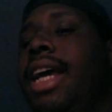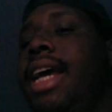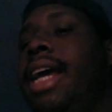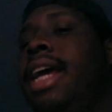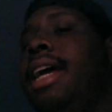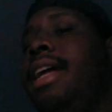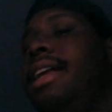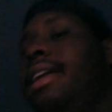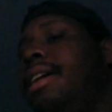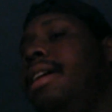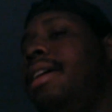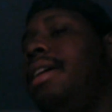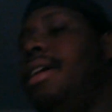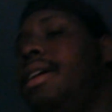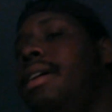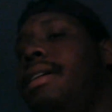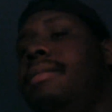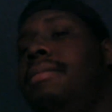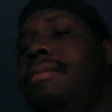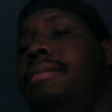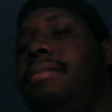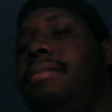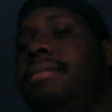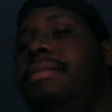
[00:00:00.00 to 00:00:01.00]
And,
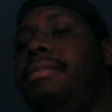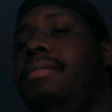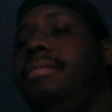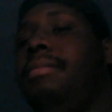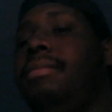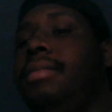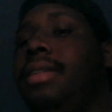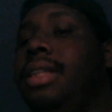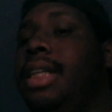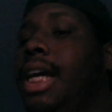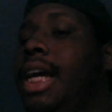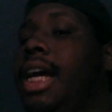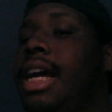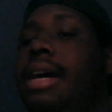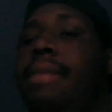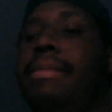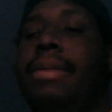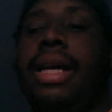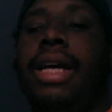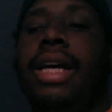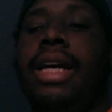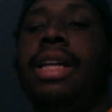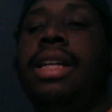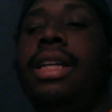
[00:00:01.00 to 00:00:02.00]
yeah,
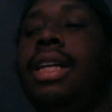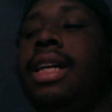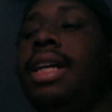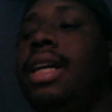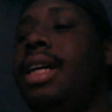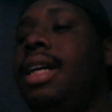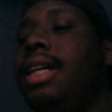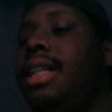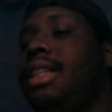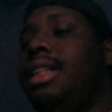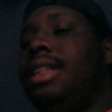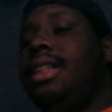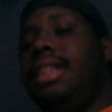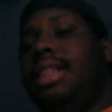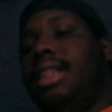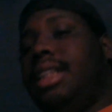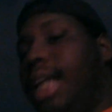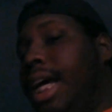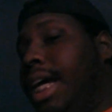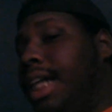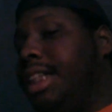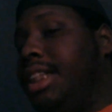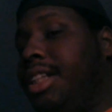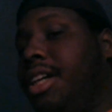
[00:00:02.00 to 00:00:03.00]
man.
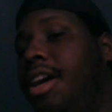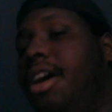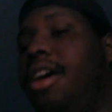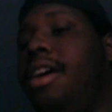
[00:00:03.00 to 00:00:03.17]
Thanks to